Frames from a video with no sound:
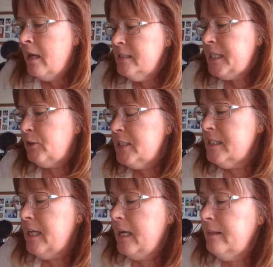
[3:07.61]
Sarah
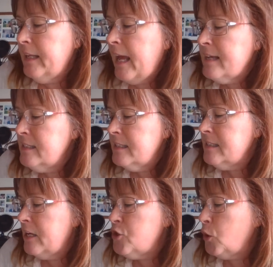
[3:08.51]
said that as an
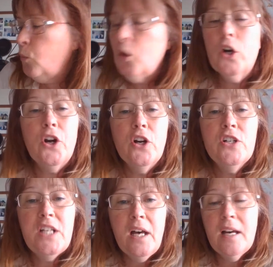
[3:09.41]
essential worker,
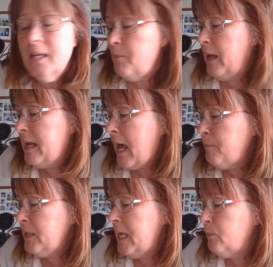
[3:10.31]
Doug may
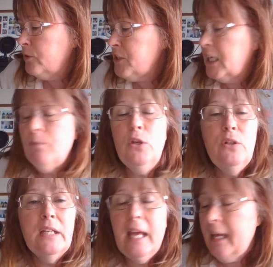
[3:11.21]
not be able
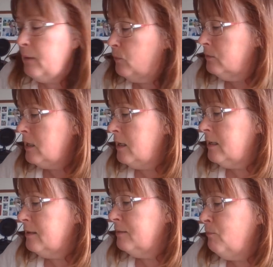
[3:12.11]
to
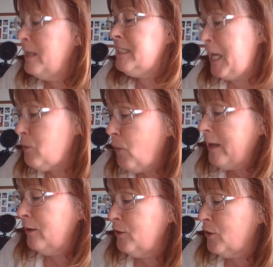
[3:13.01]
maintain
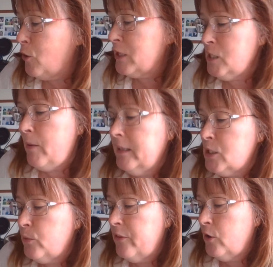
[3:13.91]
regular
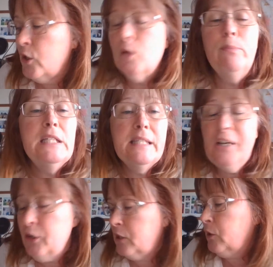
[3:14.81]
correspondence with her, but
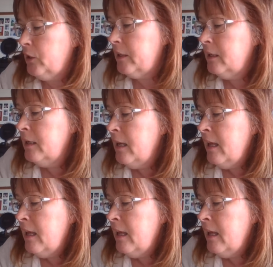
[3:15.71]
Sarah could.